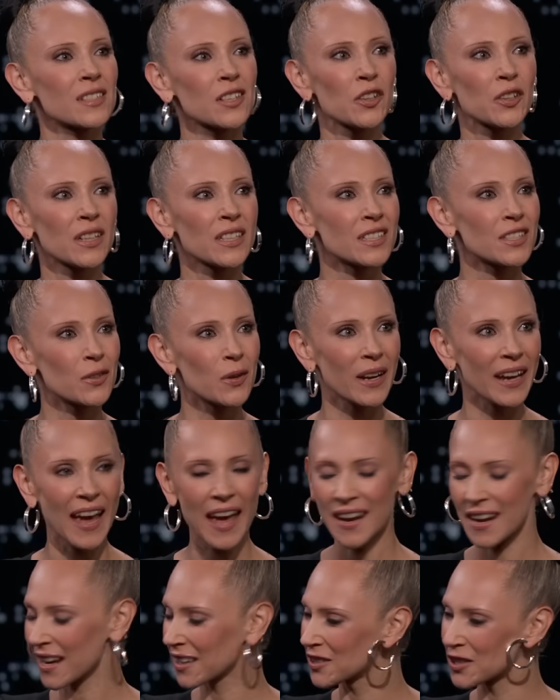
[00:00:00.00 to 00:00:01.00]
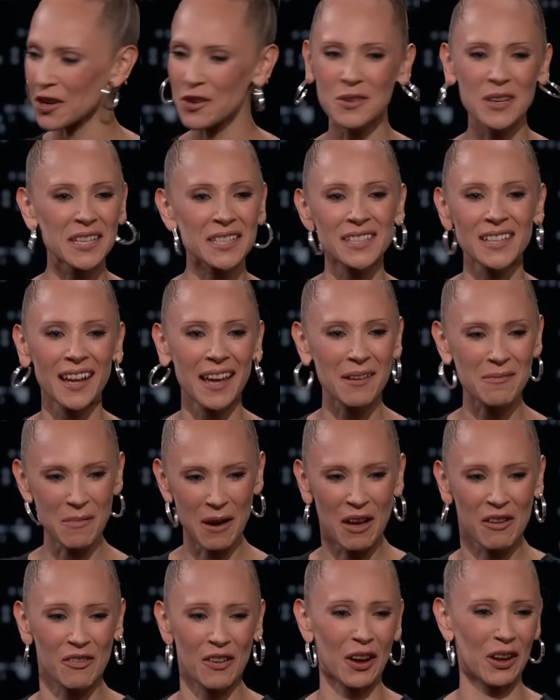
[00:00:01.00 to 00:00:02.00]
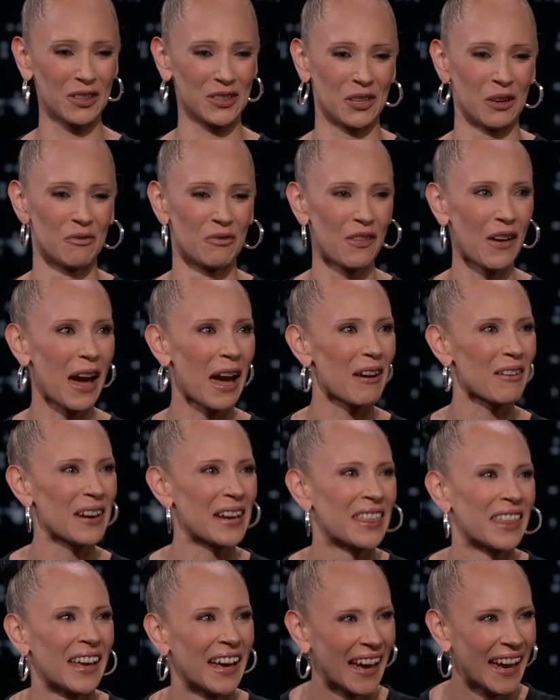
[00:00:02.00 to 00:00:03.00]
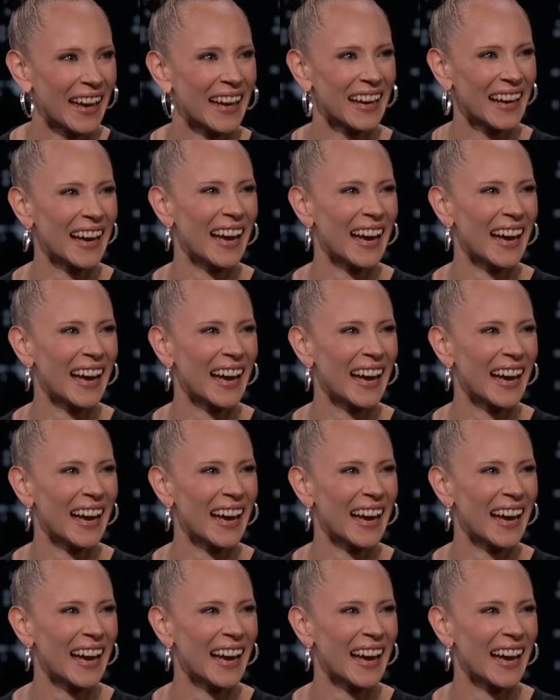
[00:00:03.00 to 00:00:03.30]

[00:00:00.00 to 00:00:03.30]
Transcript: don't need to do it again, and don't need to light my farts on fire either.